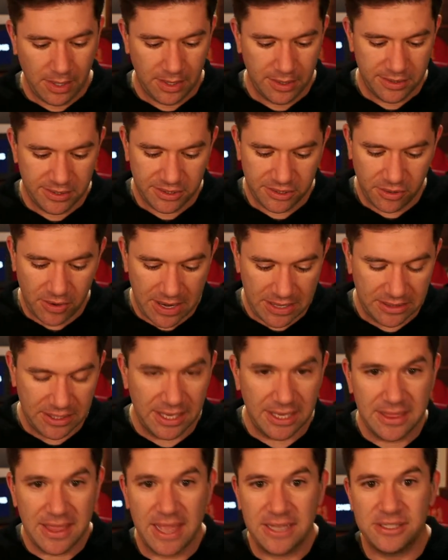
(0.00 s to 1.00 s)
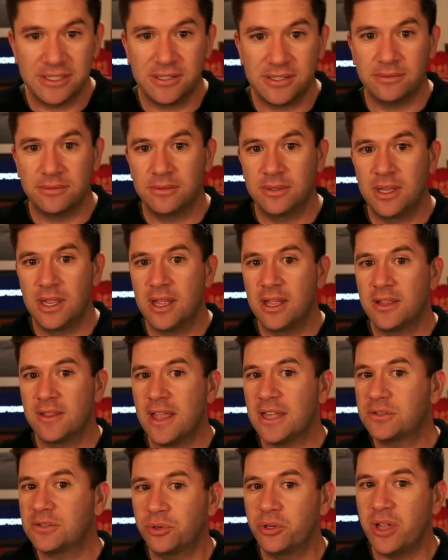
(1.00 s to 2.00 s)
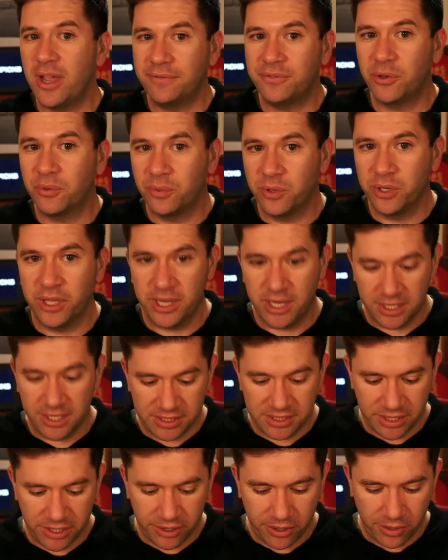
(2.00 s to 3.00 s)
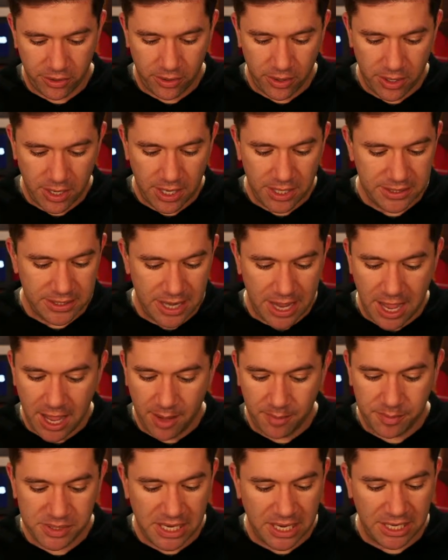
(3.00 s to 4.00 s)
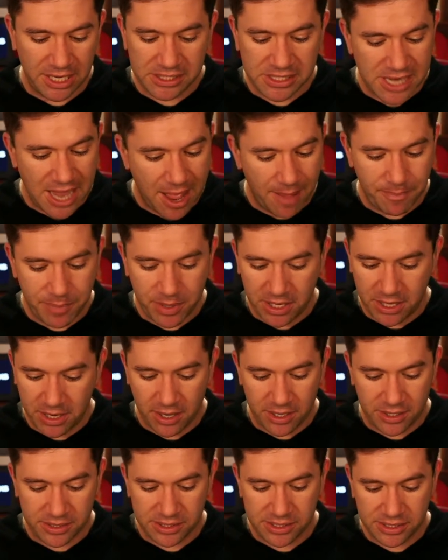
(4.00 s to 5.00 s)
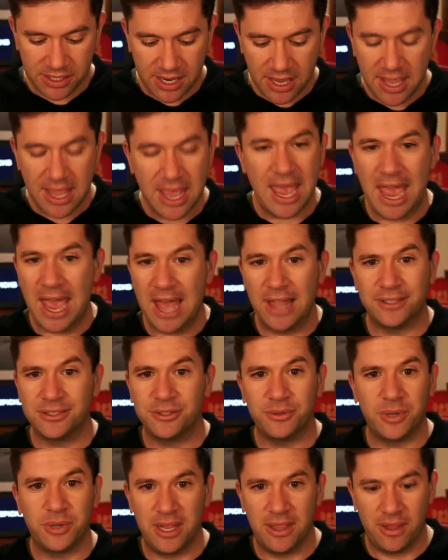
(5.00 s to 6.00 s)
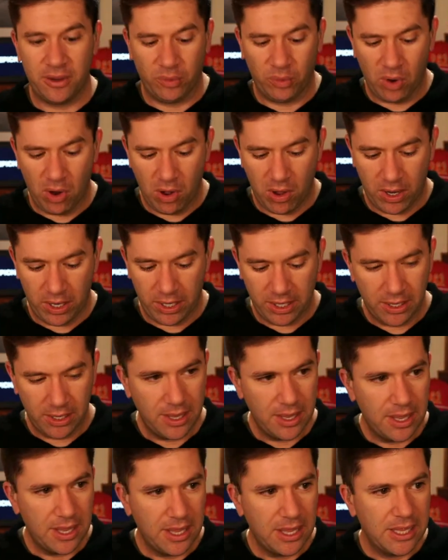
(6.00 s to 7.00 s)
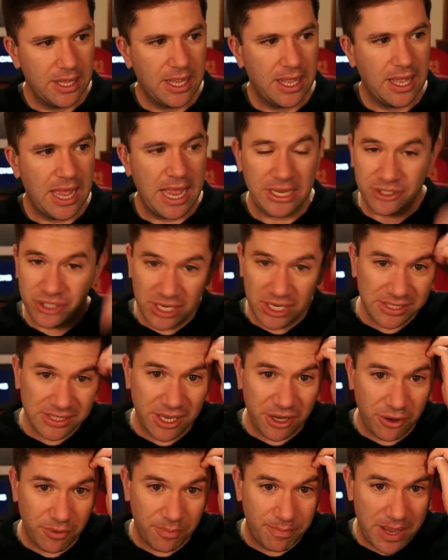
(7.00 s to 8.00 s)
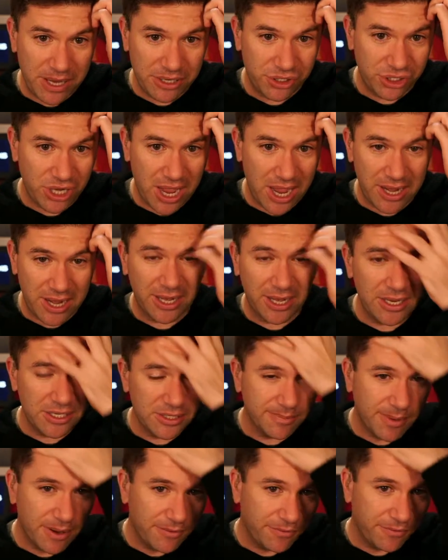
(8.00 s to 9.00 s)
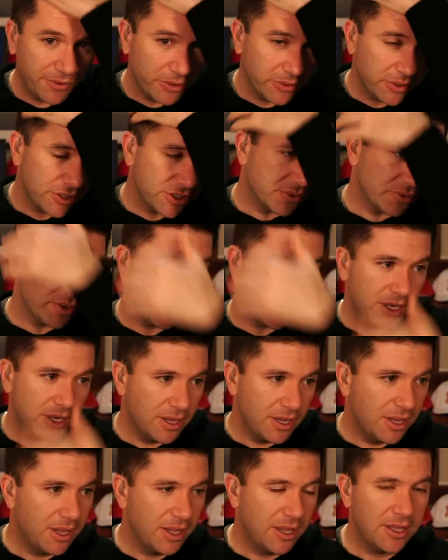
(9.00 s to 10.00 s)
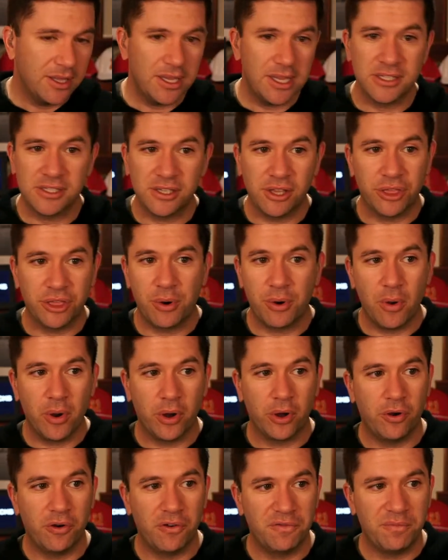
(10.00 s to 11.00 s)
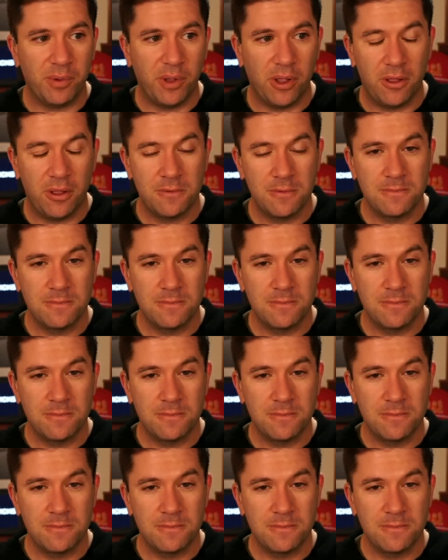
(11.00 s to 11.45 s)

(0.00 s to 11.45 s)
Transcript: So I think that's where you have to really consider Dobbs, and it's not because Allen's doing anything wrong. I just think your best shot against Buffalo this week is to throw a curveball.